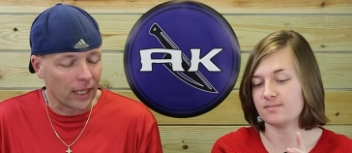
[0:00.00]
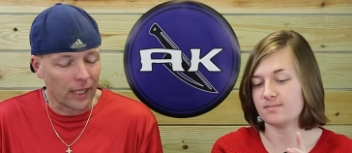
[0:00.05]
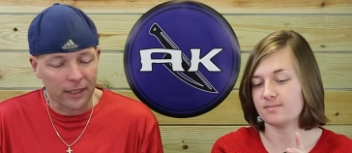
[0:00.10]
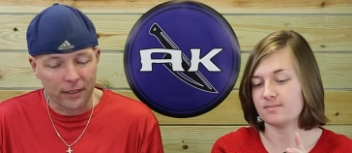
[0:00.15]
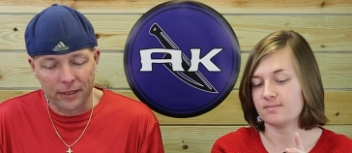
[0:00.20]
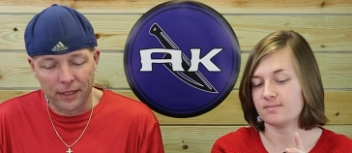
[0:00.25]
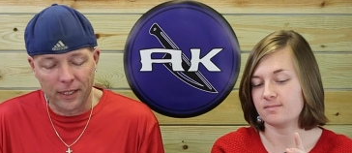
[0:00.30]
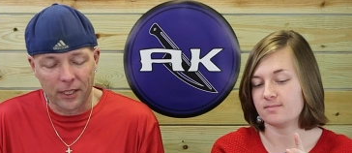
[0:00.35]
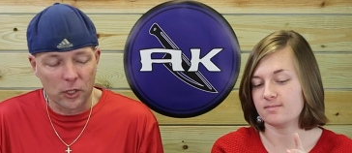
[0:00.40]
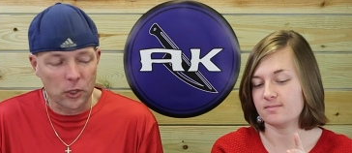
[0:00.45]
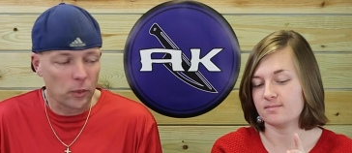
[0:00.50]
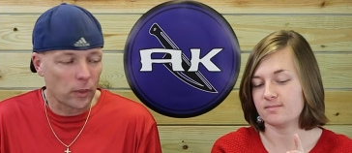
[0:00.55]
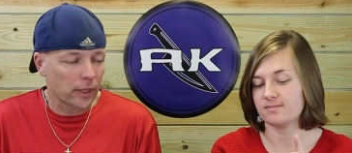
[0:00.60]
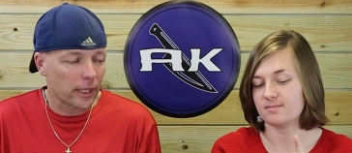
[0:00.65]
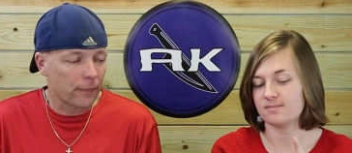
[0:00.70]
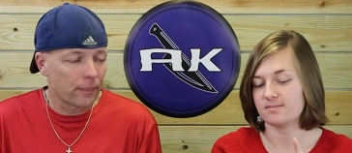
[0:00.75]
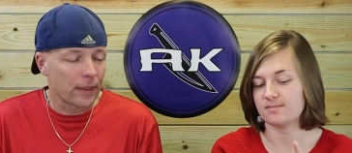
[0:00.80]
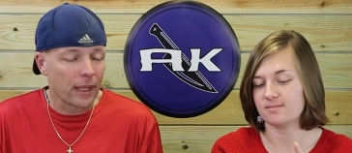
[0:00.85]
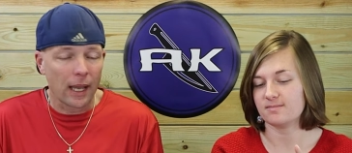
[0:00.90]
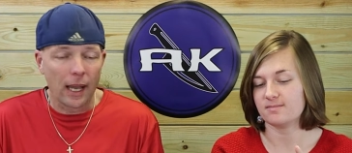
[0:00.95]
Speaker 1: 19,
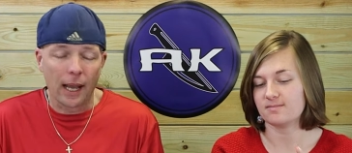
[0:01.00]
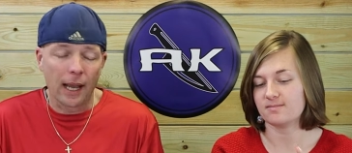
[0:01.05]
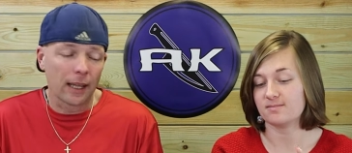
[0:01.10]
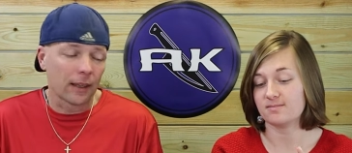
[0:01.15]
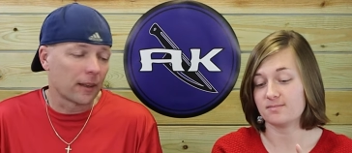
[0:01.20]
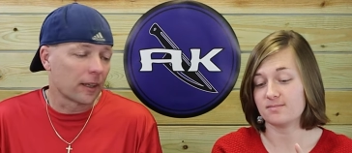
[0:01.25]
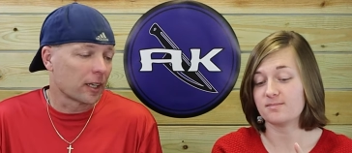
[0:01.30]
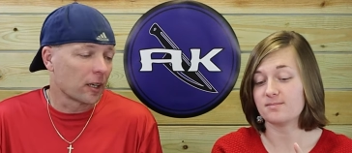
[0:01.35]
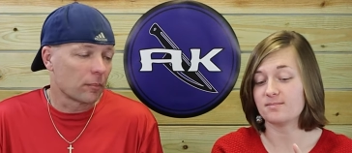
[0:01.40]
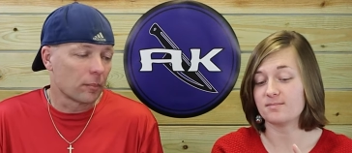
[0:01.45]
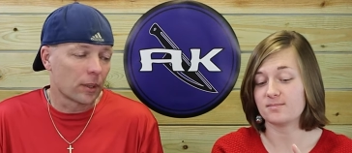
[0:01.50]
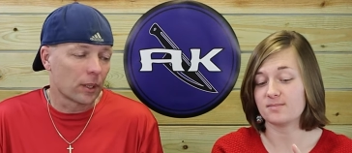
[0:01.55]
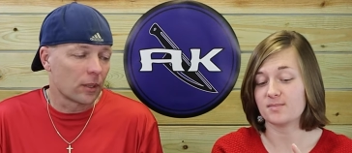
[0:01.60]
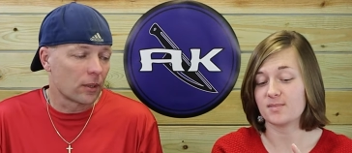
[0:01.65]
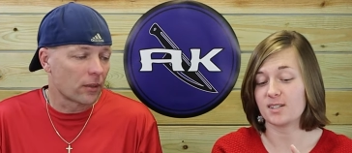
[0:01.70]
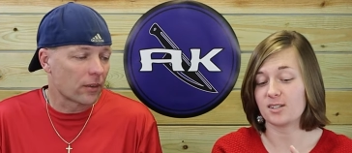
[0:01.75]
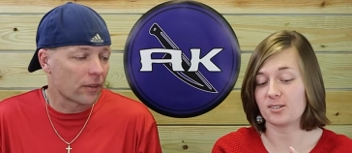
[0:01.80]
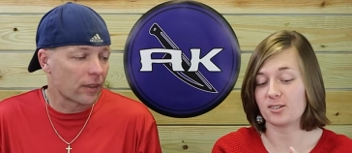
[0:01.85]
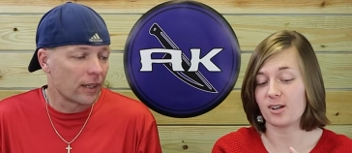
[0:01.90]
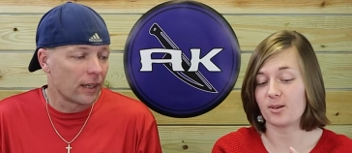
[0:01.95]
20. I like them
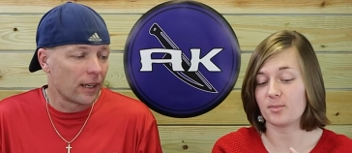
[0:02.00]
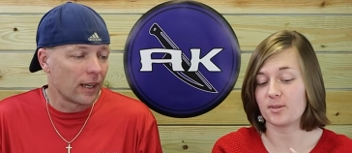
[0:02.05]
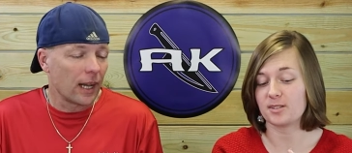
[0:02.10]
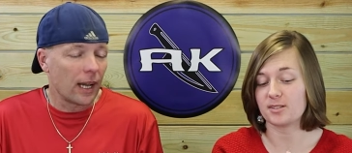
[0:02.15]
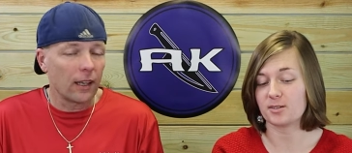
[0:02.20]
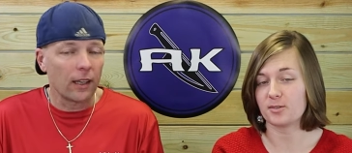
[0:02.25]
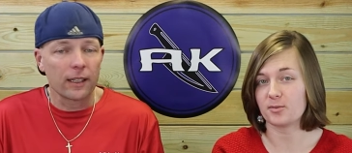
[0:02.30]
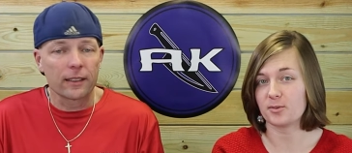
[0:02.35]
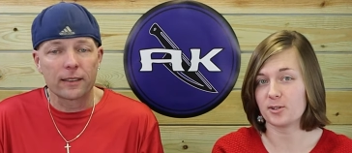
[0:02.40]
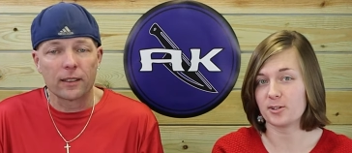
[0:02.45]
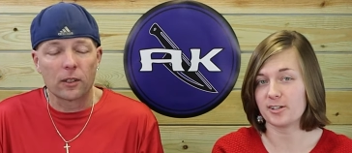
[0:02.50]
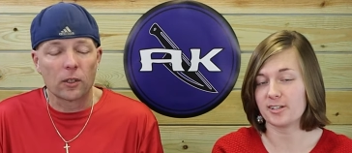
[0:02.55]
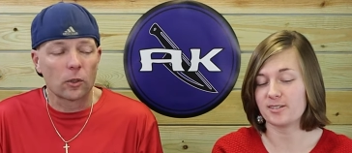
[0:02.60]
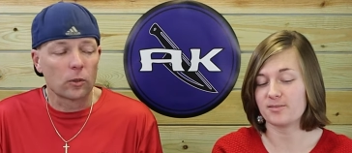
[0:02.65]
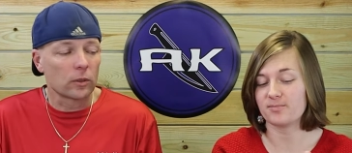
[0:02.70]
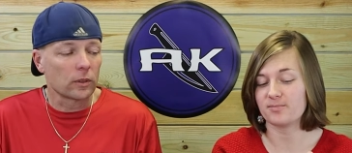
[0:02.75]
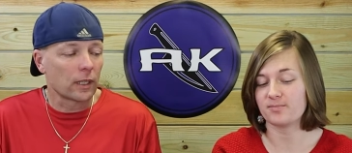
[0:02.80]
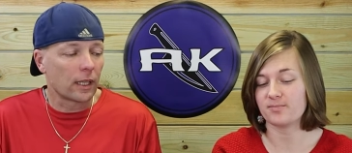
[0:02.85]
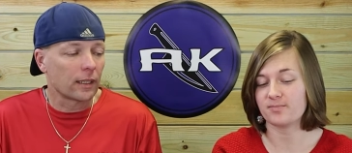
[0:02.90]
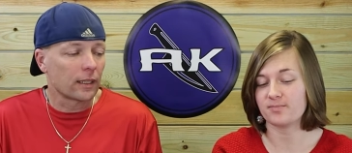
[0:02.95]
both. I like the
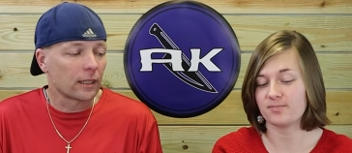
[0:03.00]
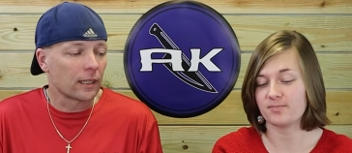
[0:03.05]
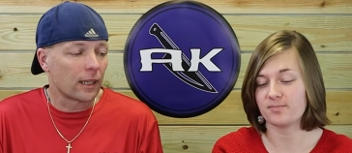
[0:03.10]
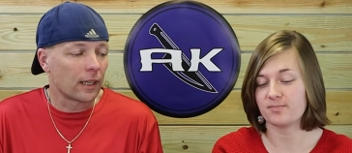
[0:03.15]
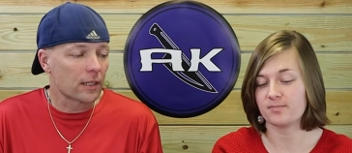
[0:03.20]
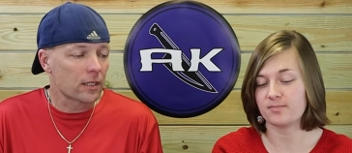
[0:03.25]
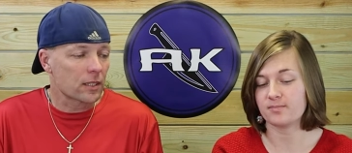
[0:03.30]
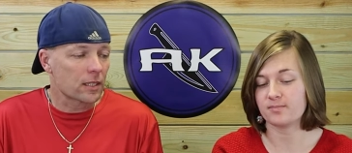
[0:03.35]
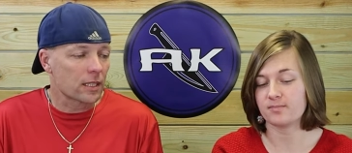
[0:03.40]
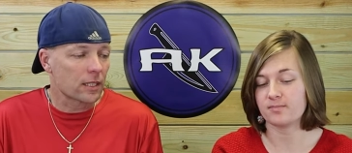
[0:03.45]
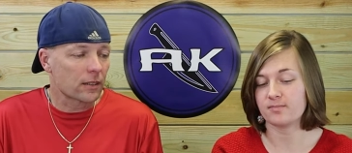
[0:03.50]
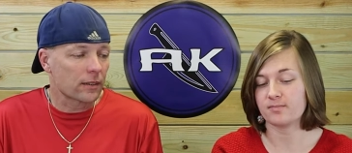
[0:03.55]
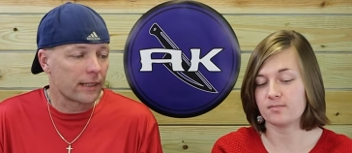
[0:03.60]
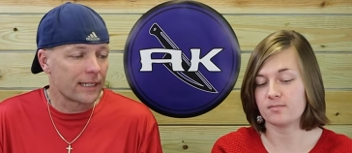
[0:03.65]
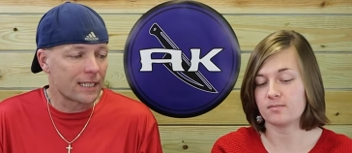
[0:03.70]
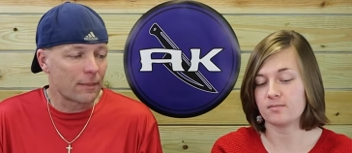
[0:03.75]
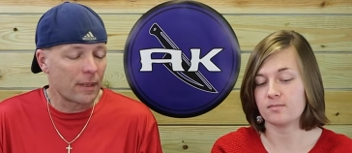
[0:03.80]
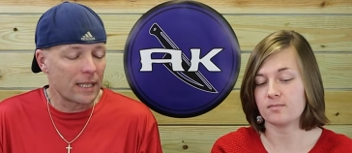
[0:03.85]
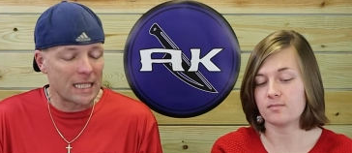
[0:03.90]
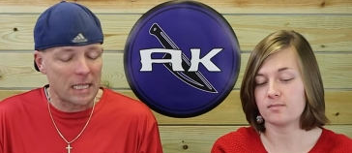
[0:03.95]
whole launch
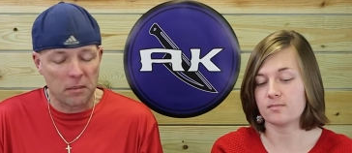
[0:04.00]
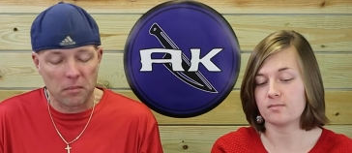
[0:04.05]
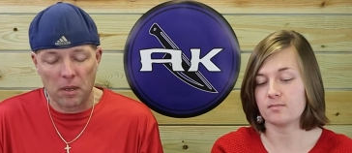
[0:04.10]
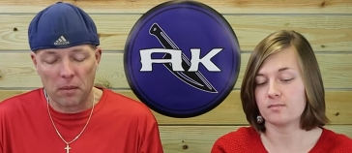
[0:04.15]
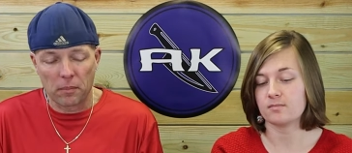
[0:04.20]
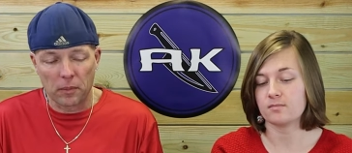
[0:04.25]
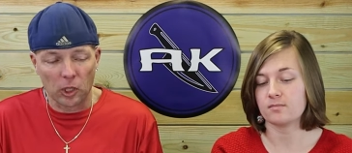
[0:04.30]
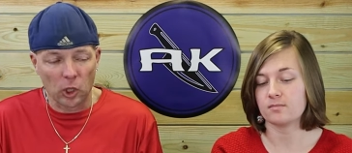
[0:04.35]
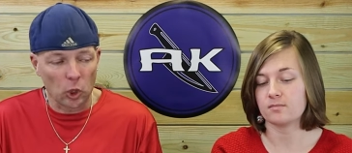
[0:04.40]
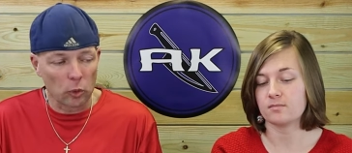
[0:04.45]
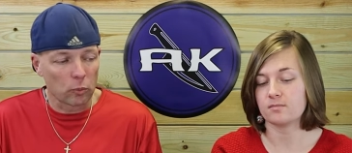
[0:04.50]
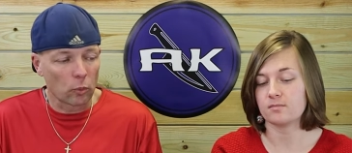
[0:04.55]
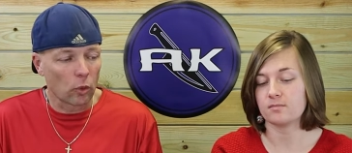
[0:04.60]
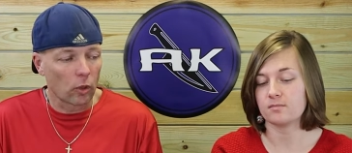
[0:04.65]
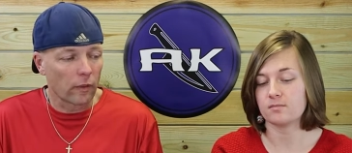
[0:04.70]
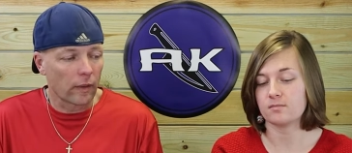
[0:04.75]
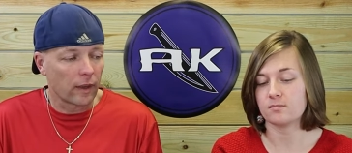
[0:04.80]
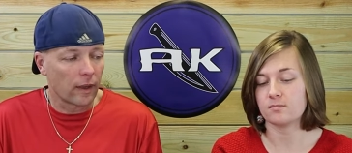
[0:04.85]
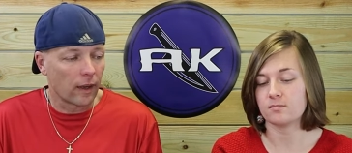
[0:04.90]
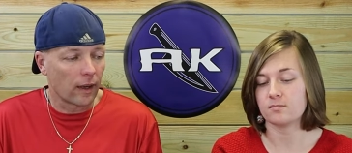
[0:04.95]
series. I mean, some of them a little more
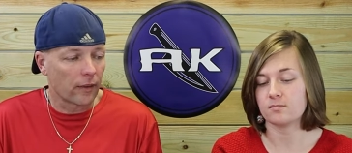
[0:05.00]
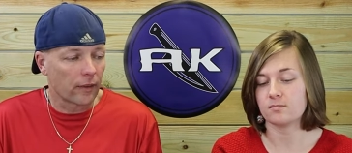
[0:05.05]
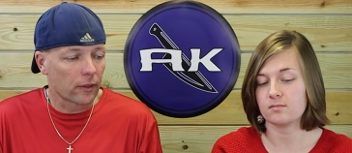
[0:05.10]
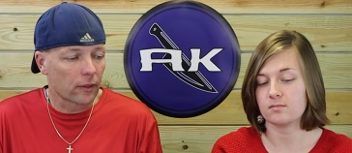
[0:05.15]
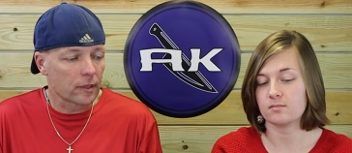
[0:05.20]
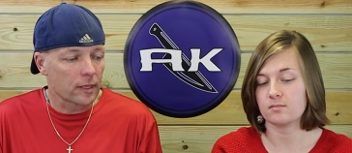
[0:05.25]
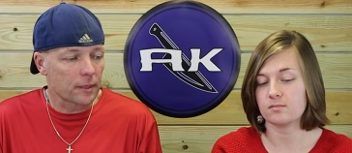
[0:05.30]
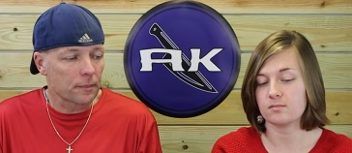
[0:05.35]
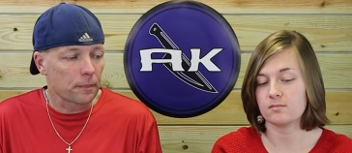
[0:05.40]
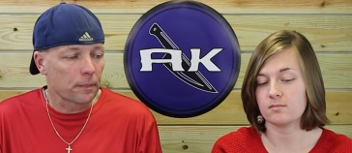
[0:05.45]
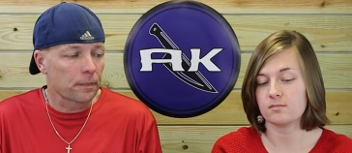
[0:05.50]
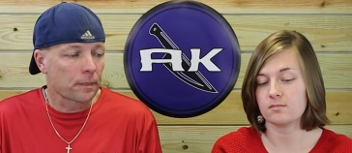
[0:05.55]
than others.